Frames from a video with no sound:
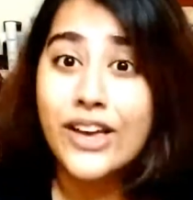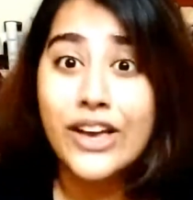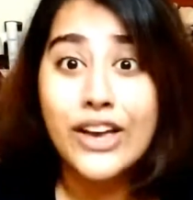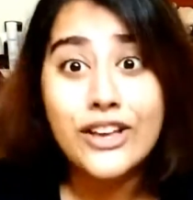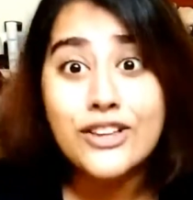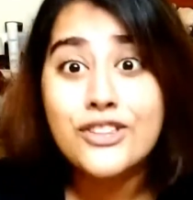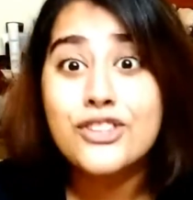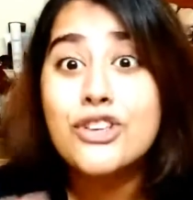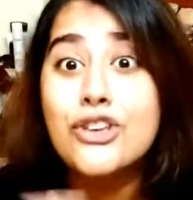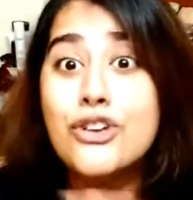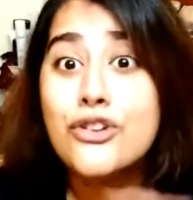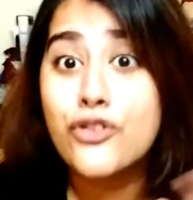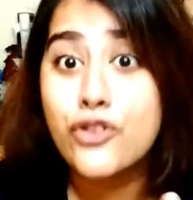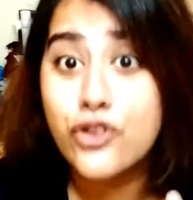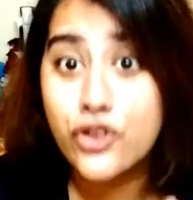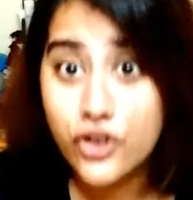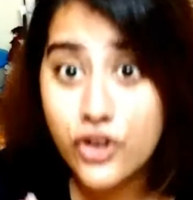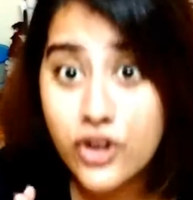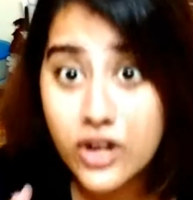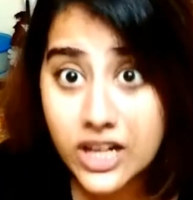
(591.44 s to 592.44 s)
it's
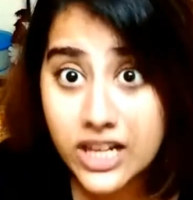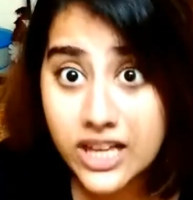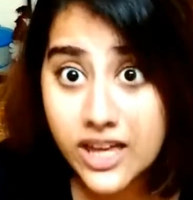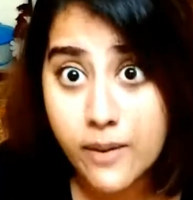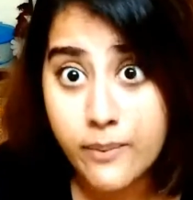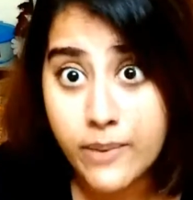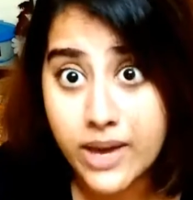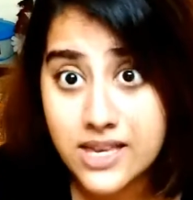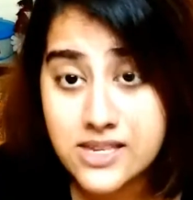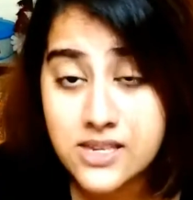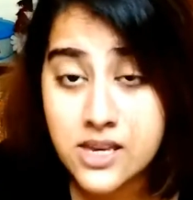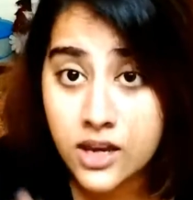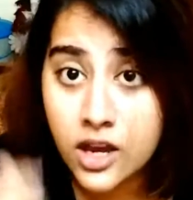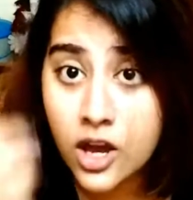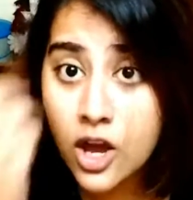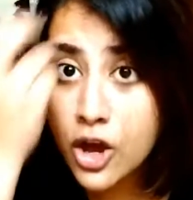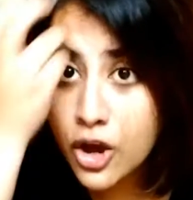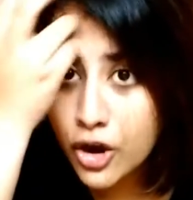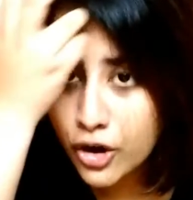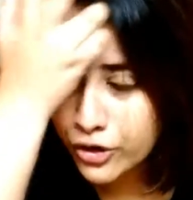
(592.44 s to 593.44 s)
really amazing.
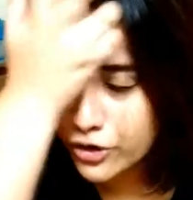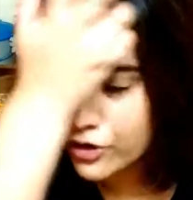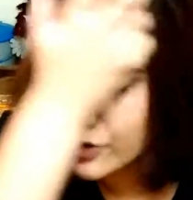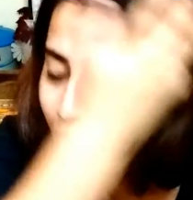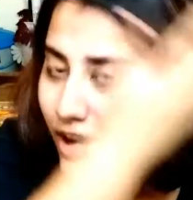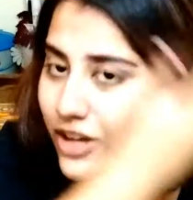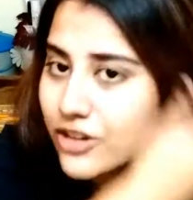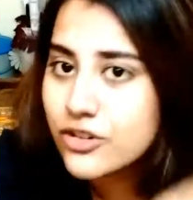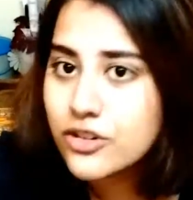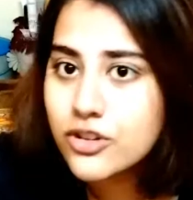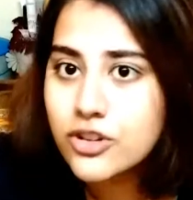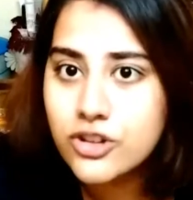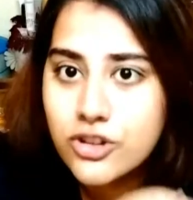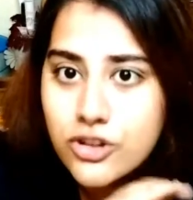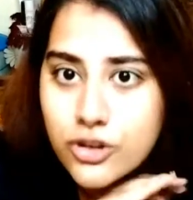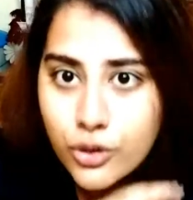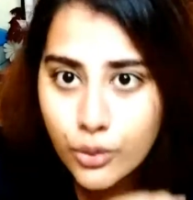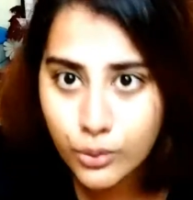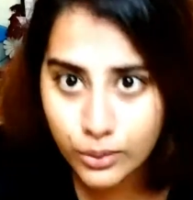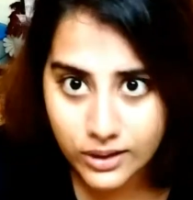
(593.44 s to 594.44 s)
You guys should
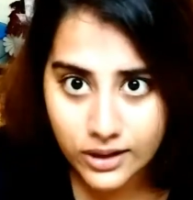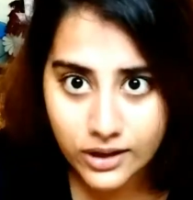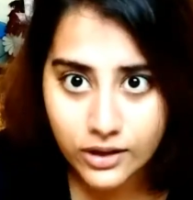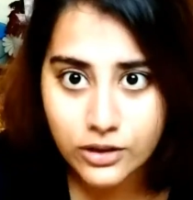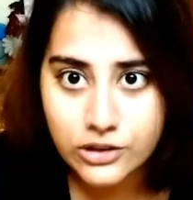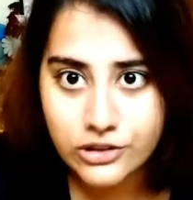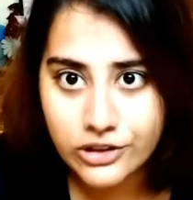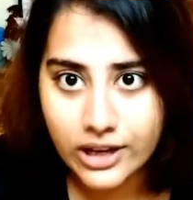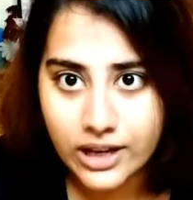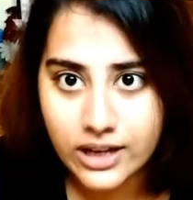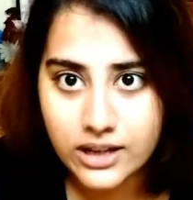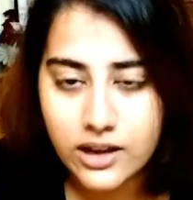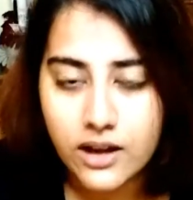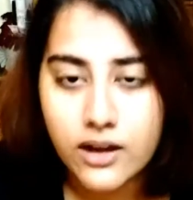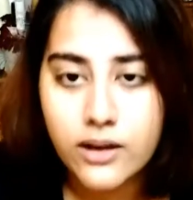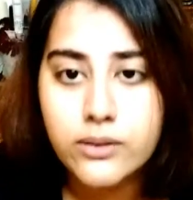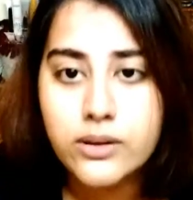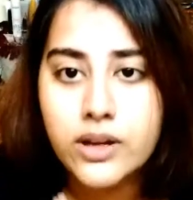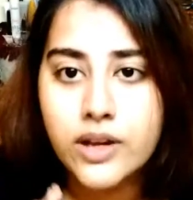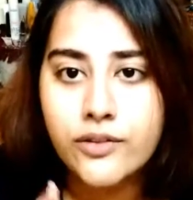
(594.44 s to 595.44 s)
totally go check it
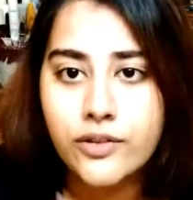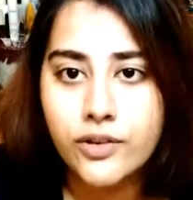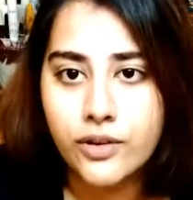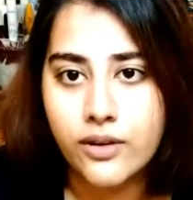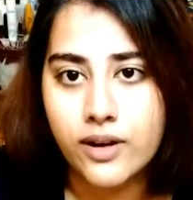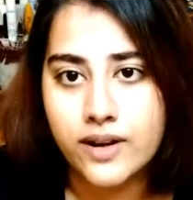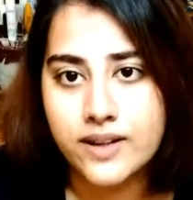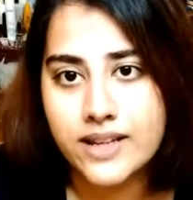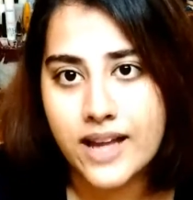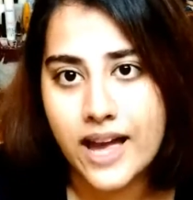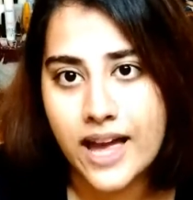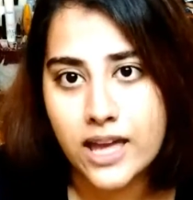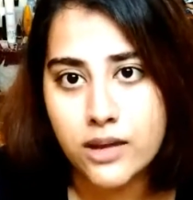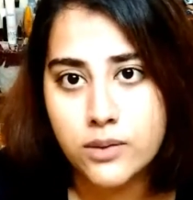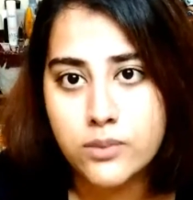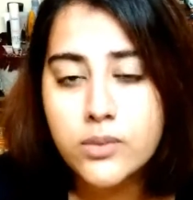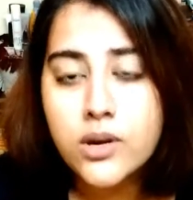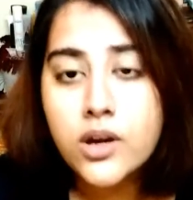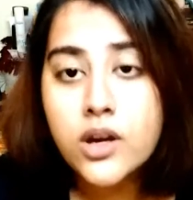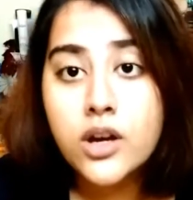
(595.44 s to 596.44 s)
out if you got
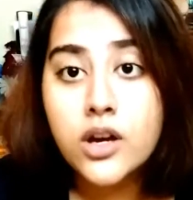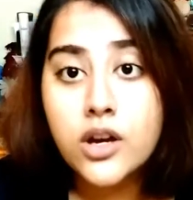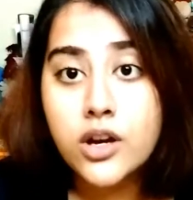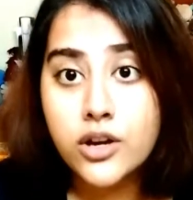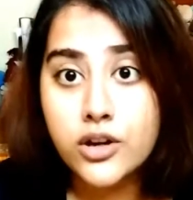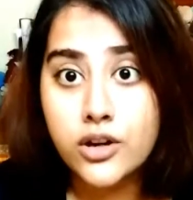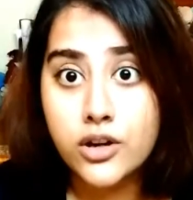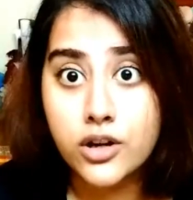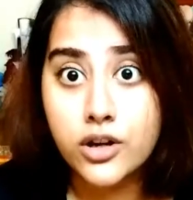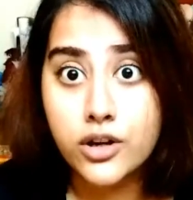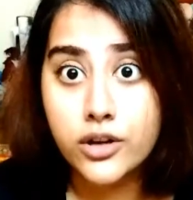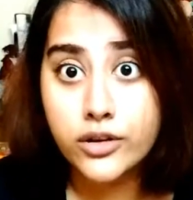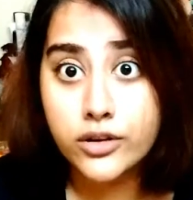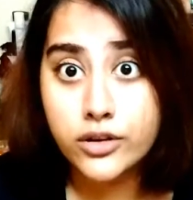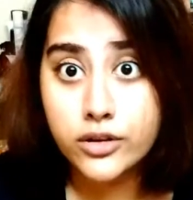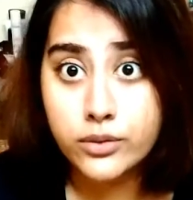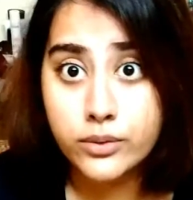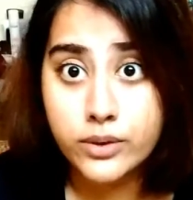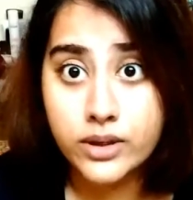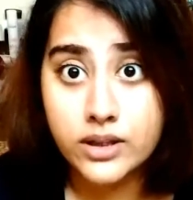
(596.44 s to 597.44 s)
time. Uh,
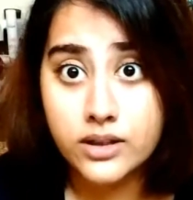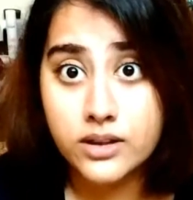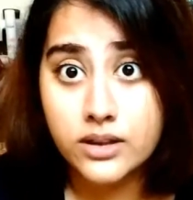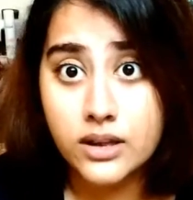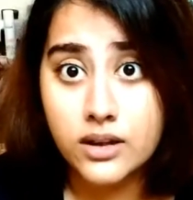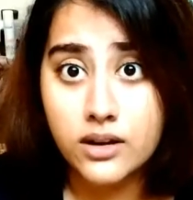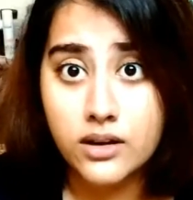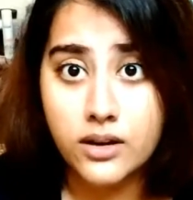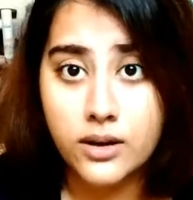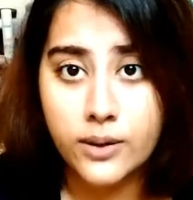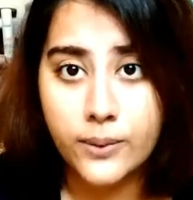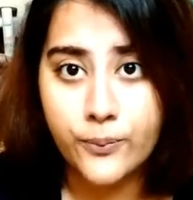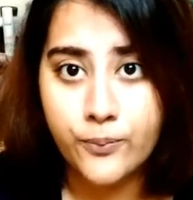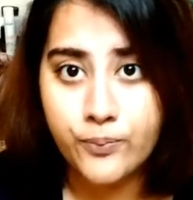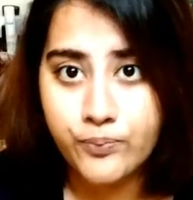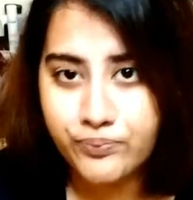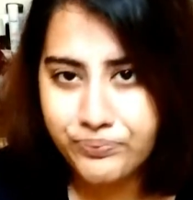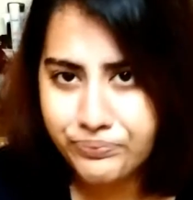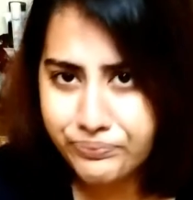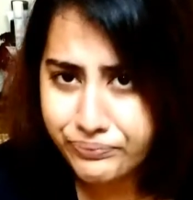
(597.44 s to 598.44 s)
you can um,
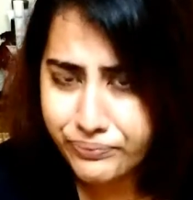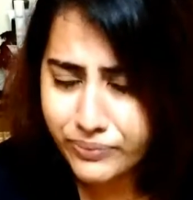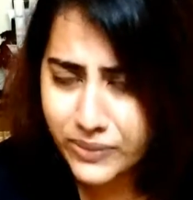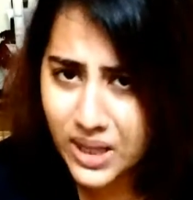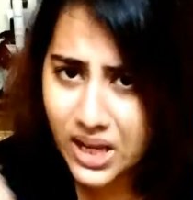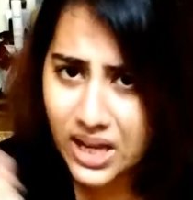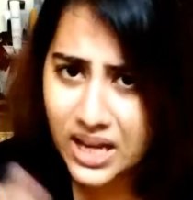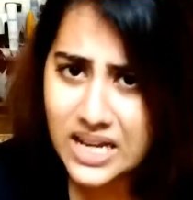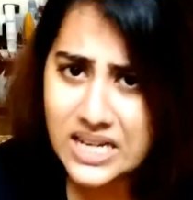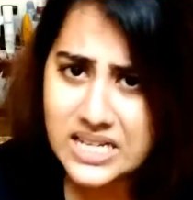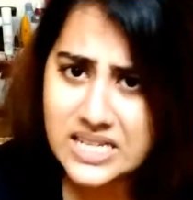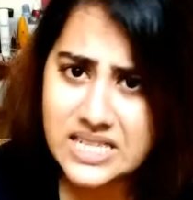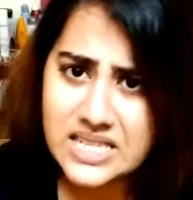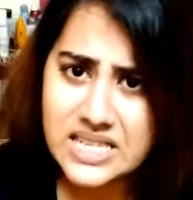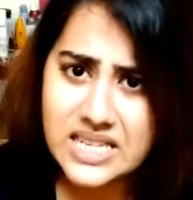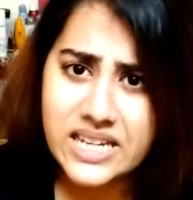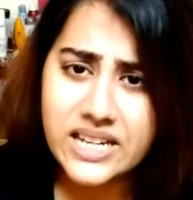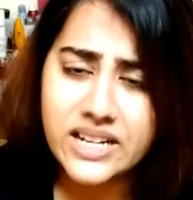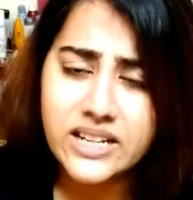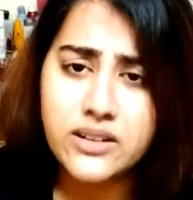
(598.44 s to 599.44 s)

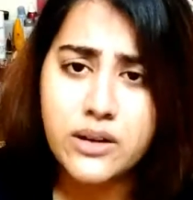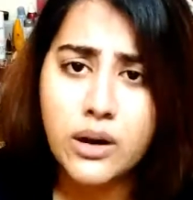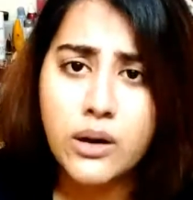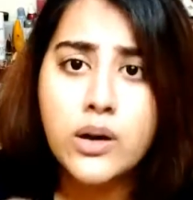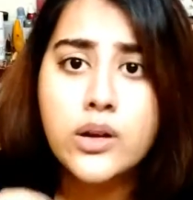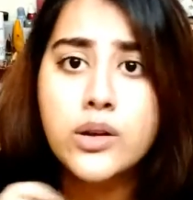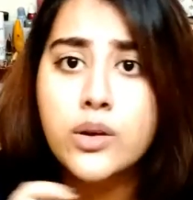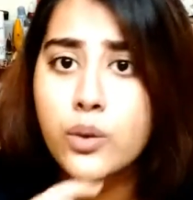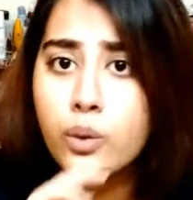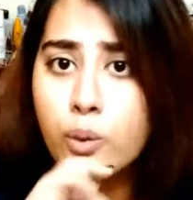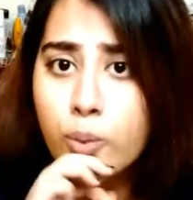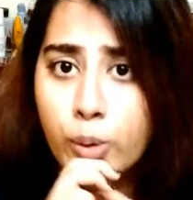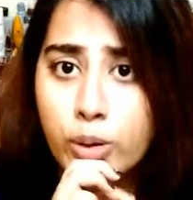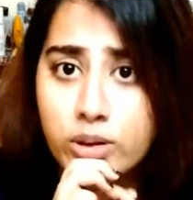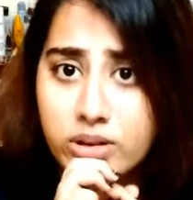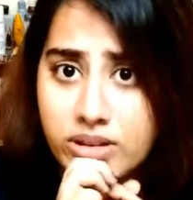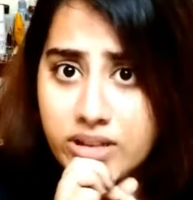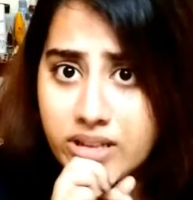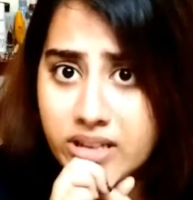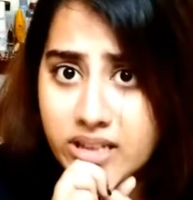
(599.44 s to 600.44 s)
see it on
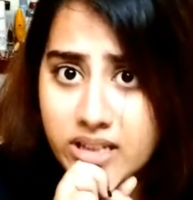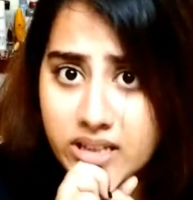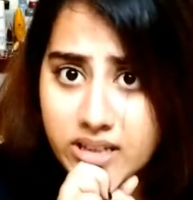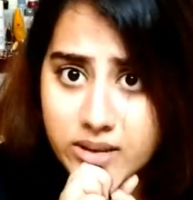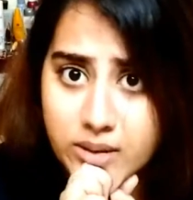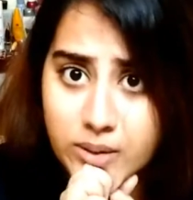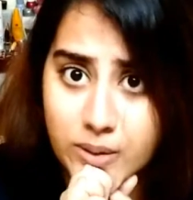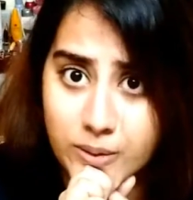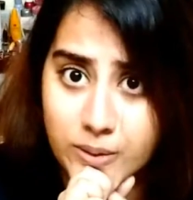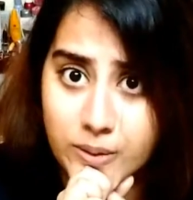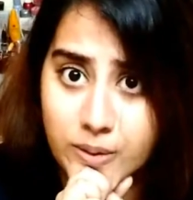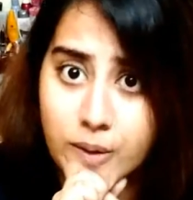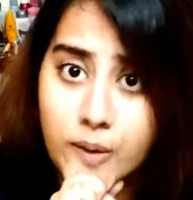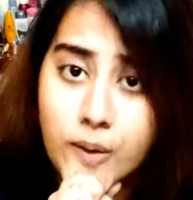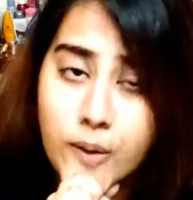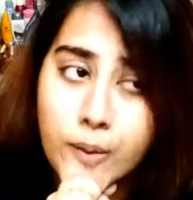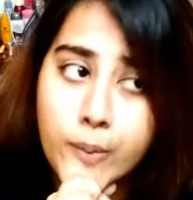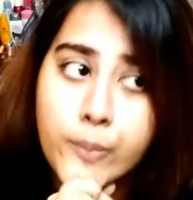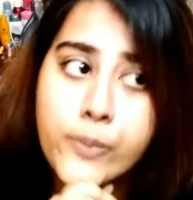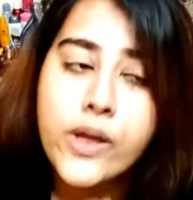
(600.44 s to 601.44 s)

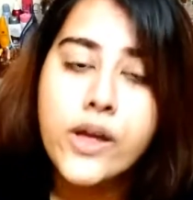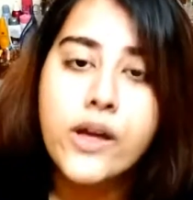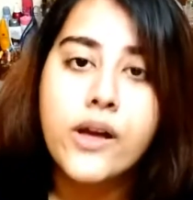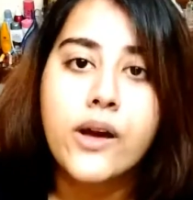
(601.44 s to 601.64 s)
WhatSeries.com.